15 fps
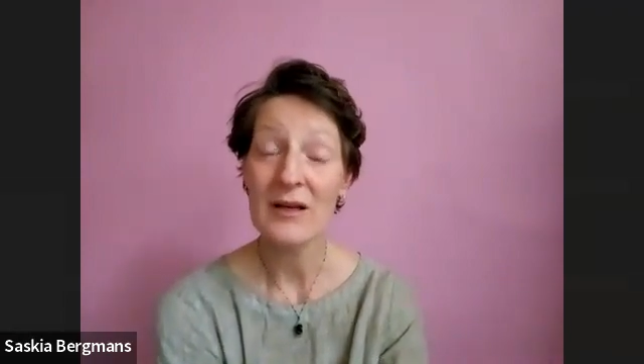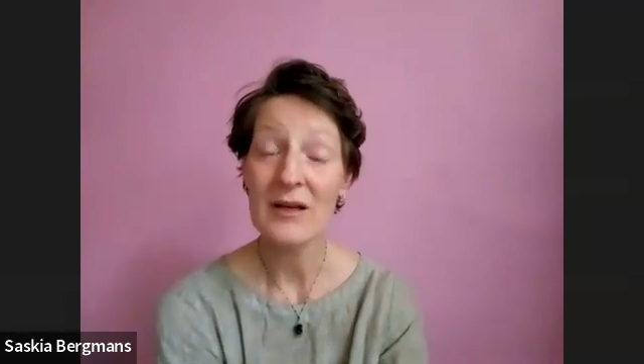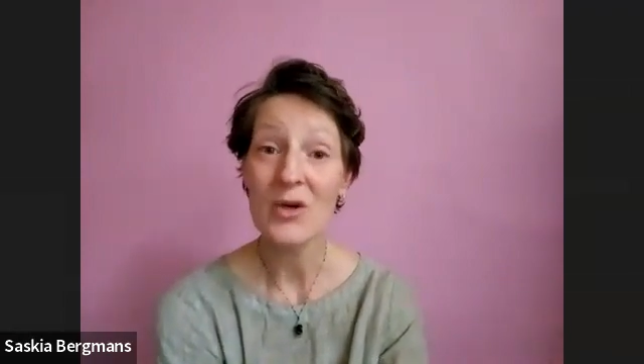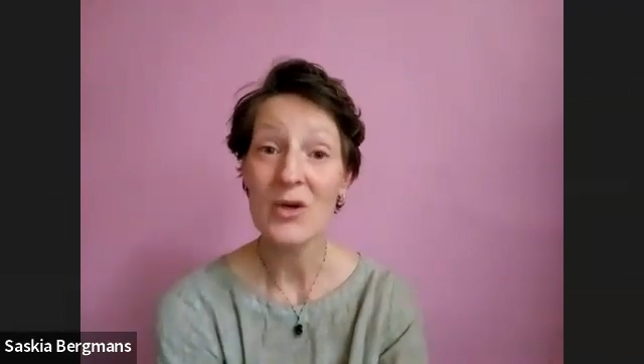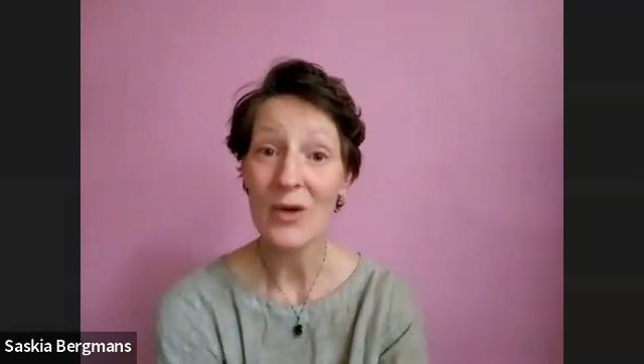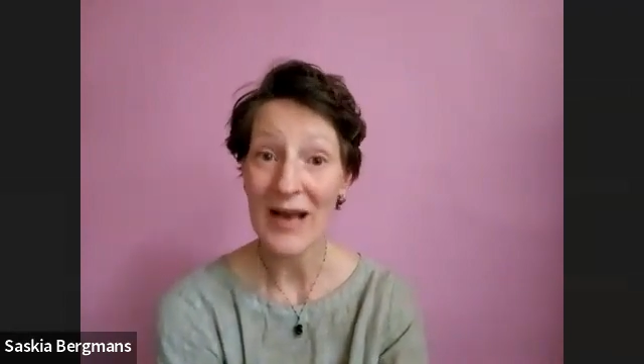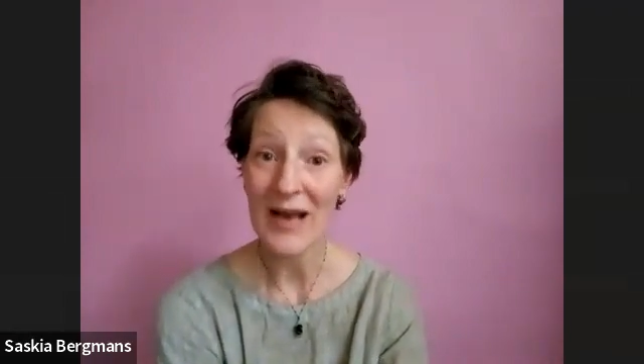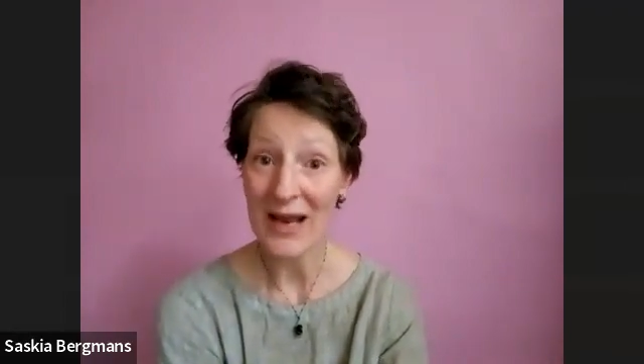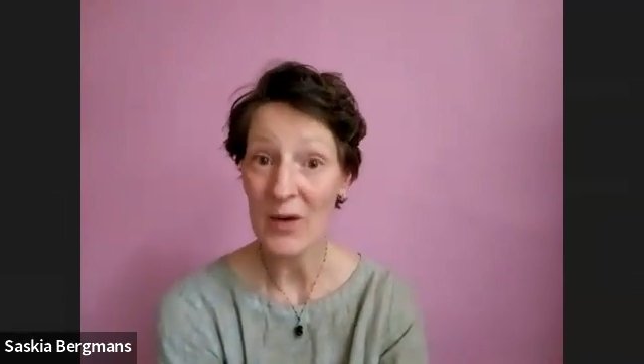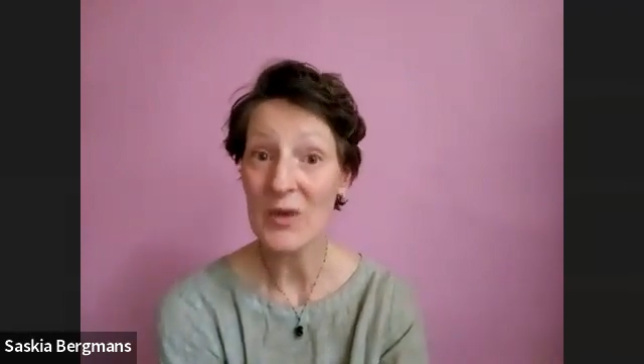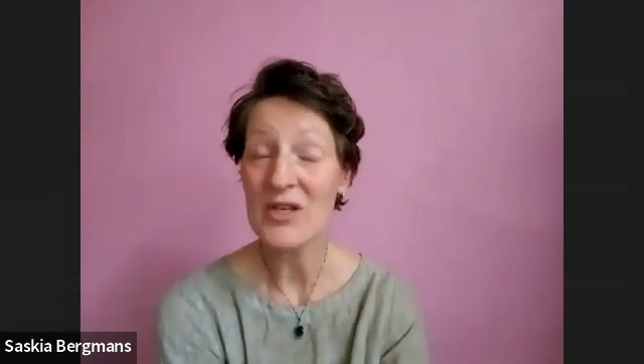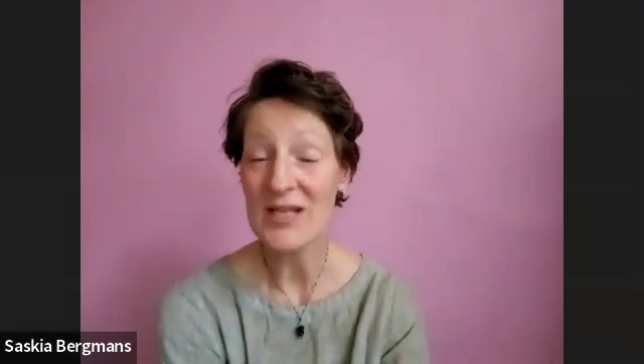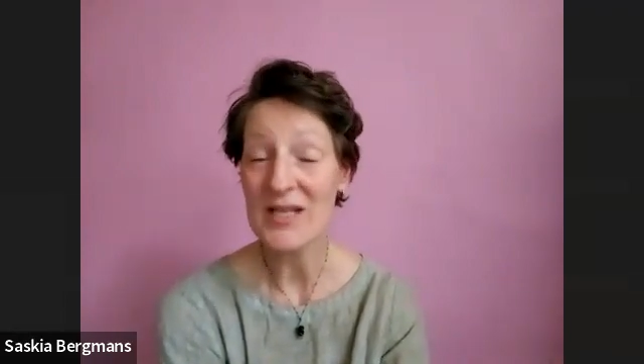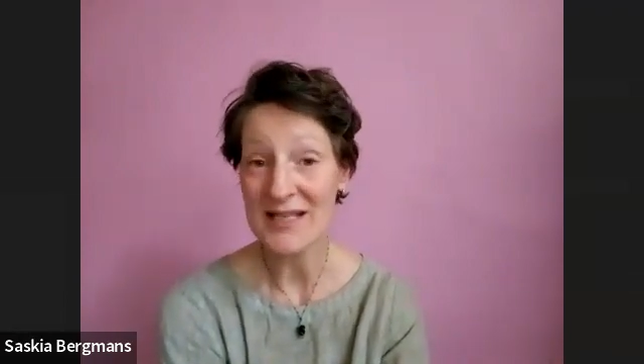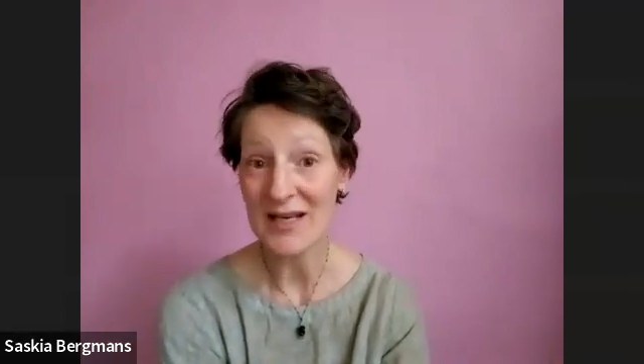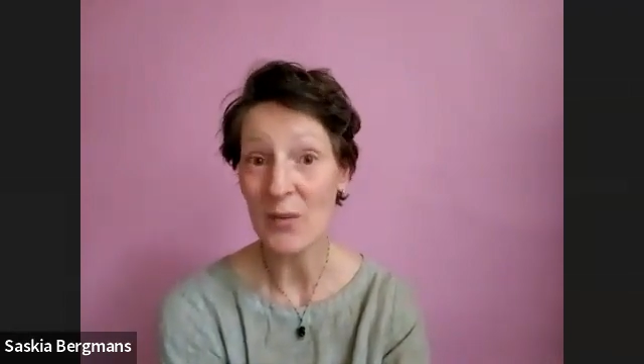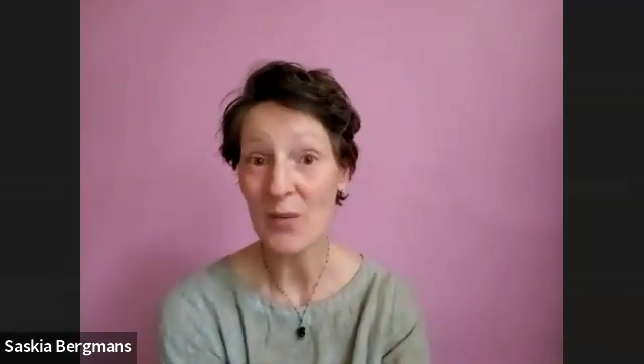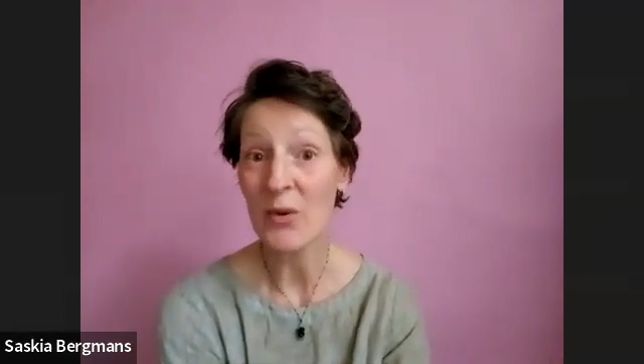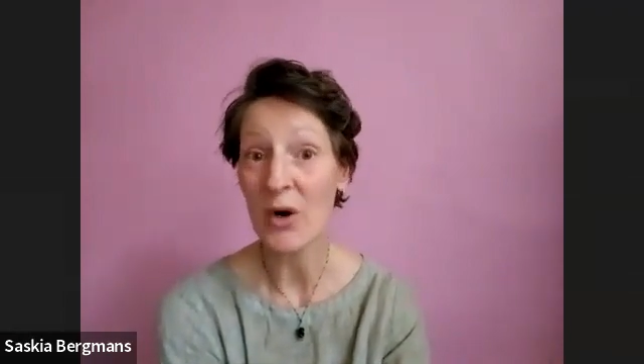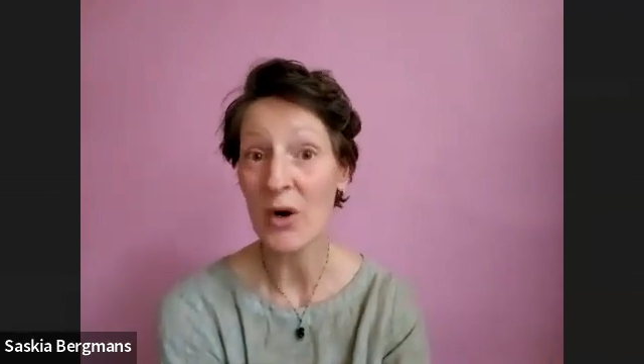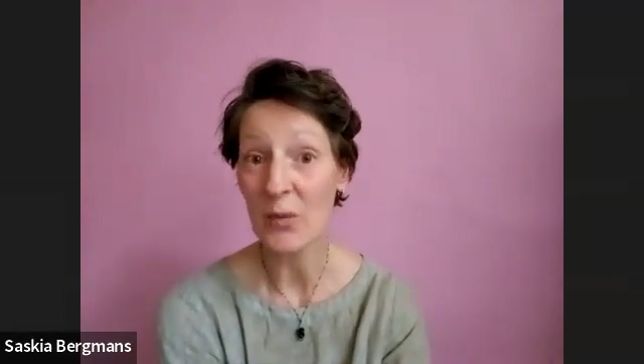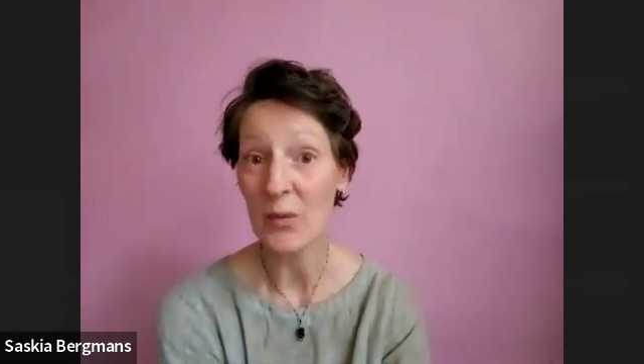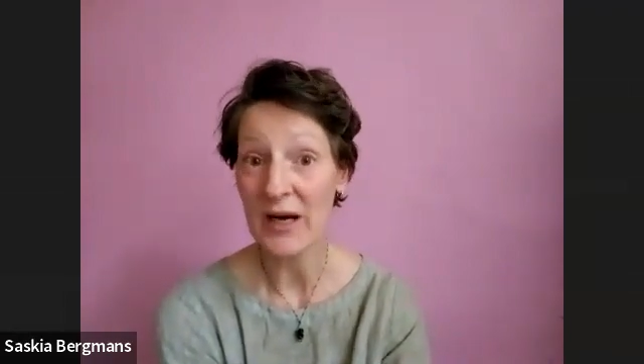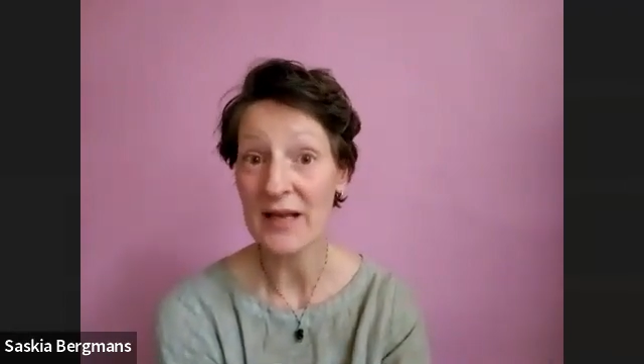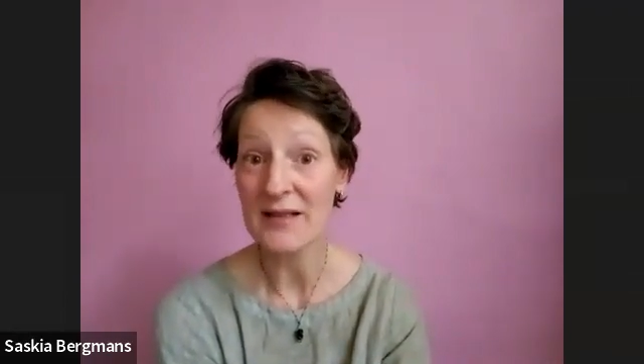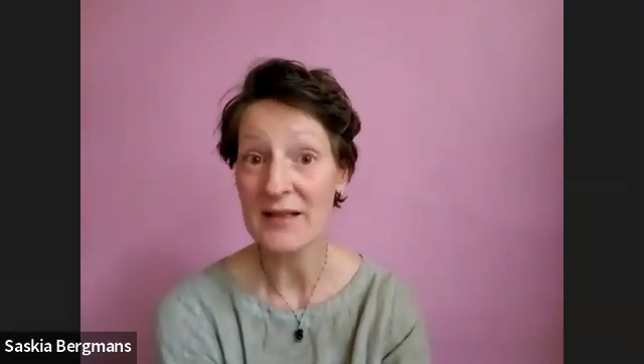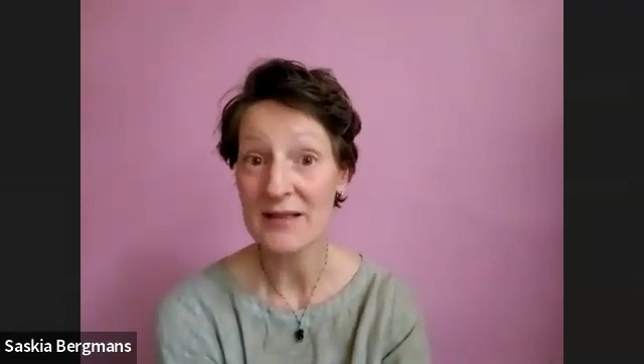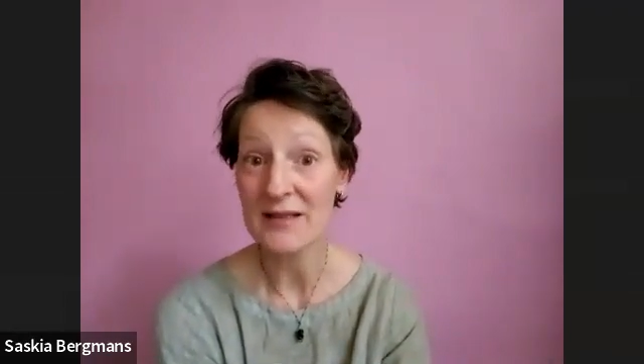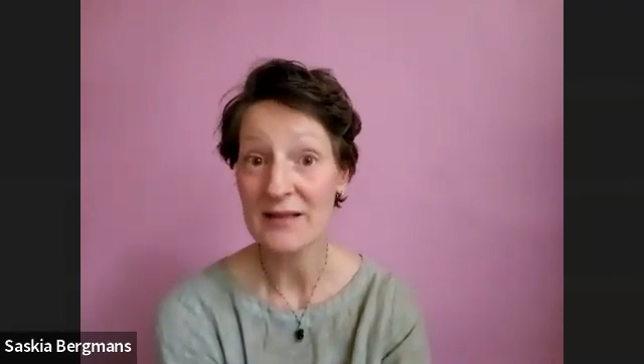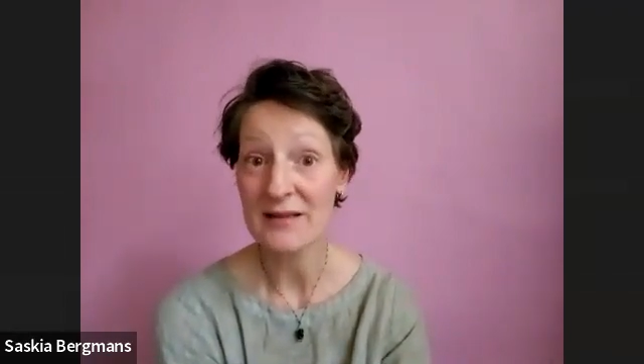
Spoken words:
Your language is inappropriate.